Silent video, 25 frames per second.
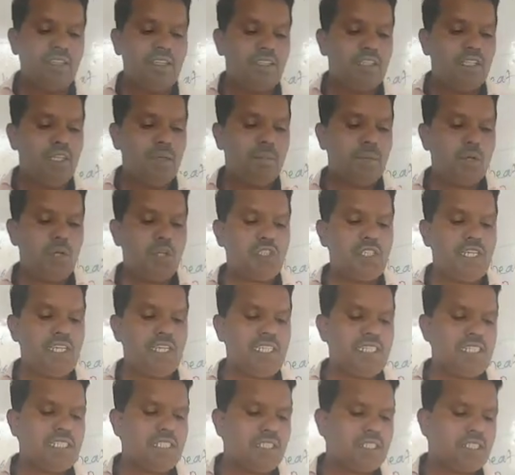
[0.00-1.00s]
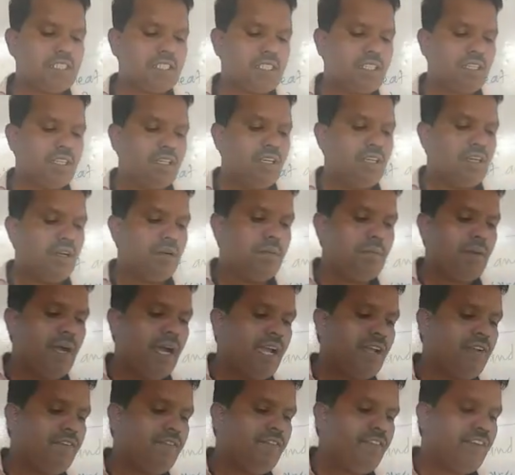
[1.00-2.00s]
The process
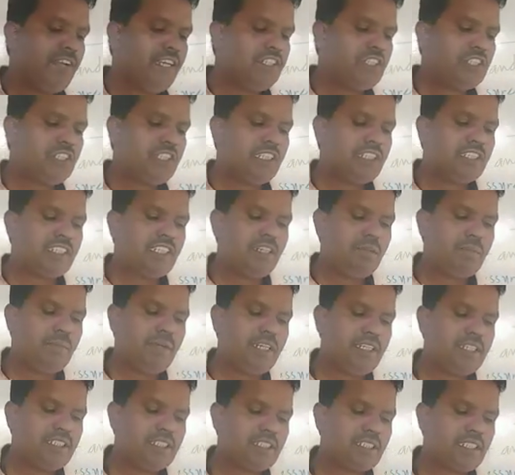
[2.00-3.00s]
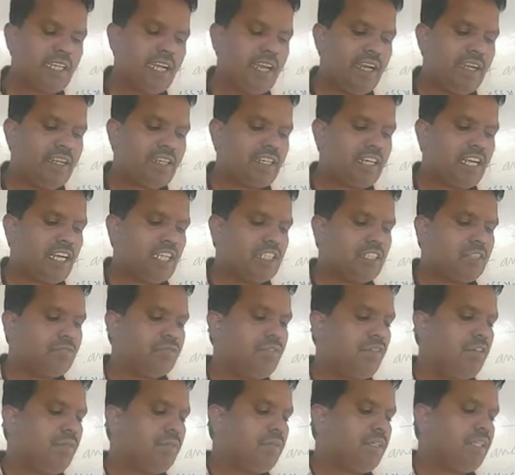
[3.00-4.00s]
by which the sediments and
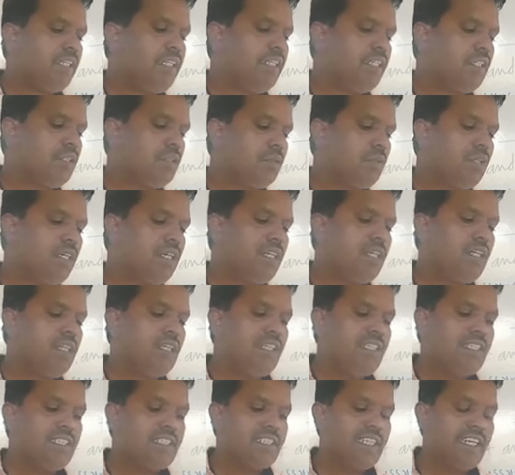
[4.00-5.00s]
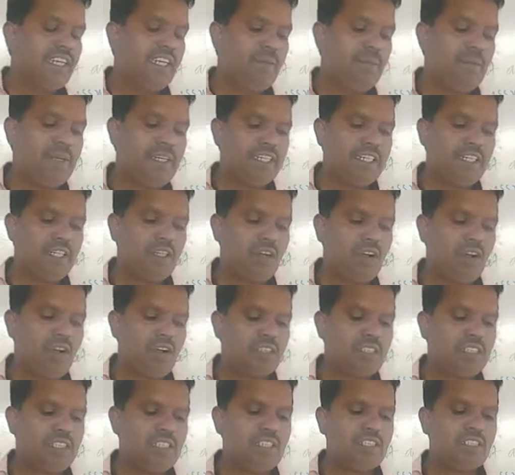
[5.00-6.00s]
transform into the sedimentary
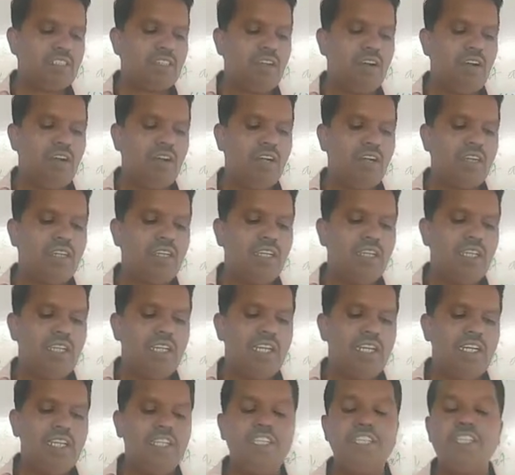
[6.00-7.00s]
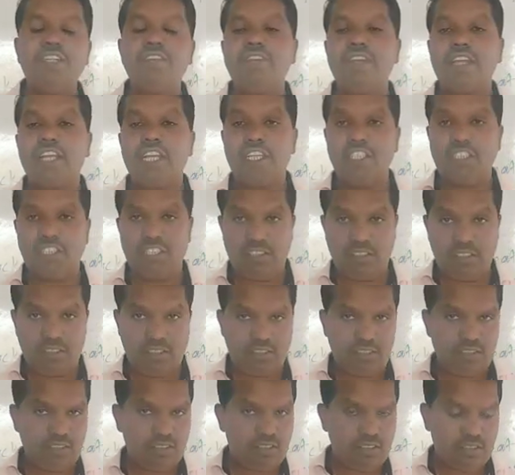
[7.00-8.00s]
rocks is called
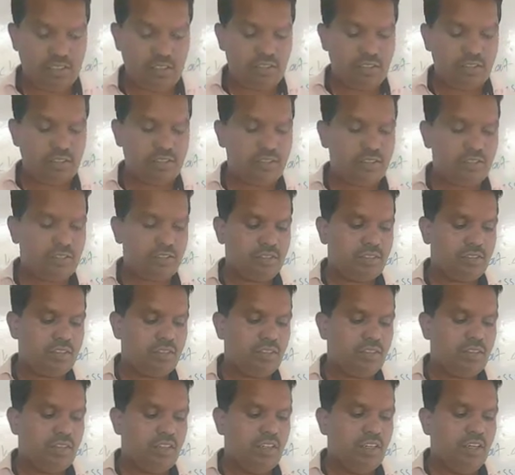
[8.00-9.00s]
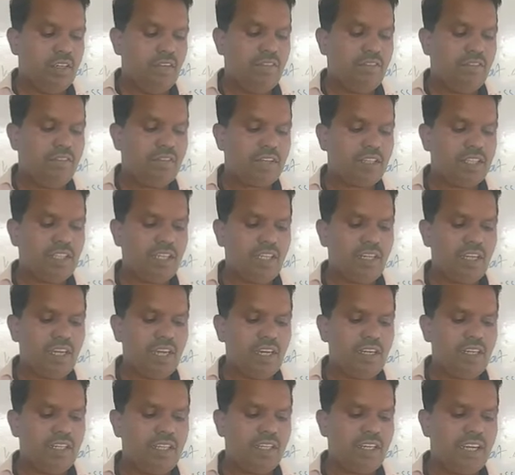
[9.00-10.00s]
lithifications. Further,
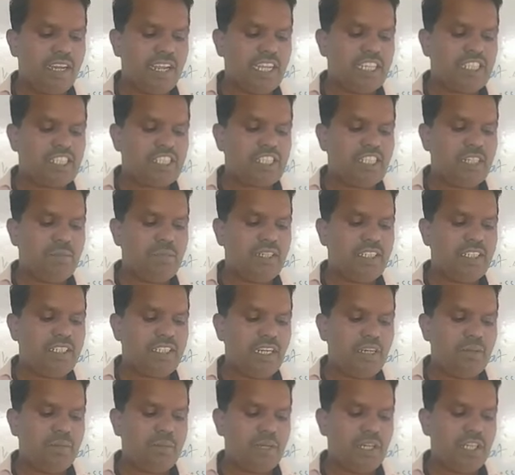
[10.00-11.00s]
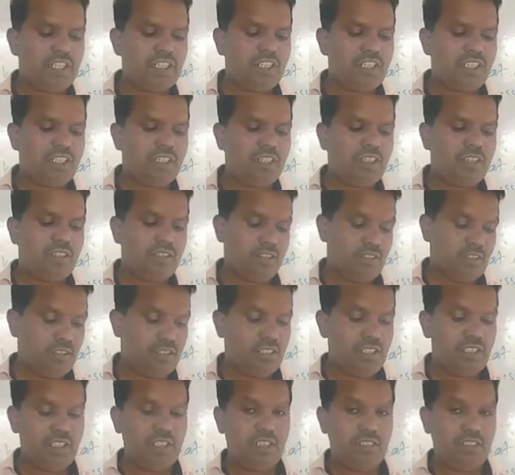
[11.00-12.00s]
under extreme heat and pressure,
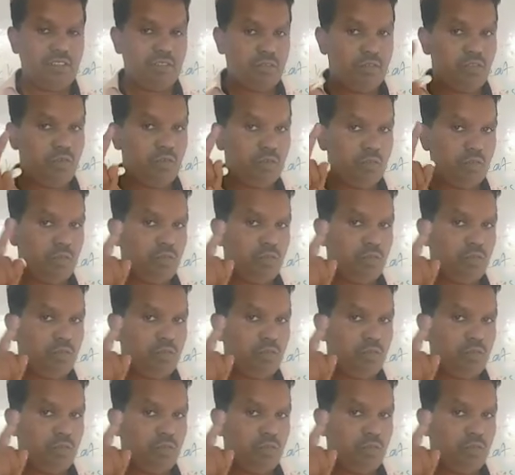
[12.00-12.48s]
see,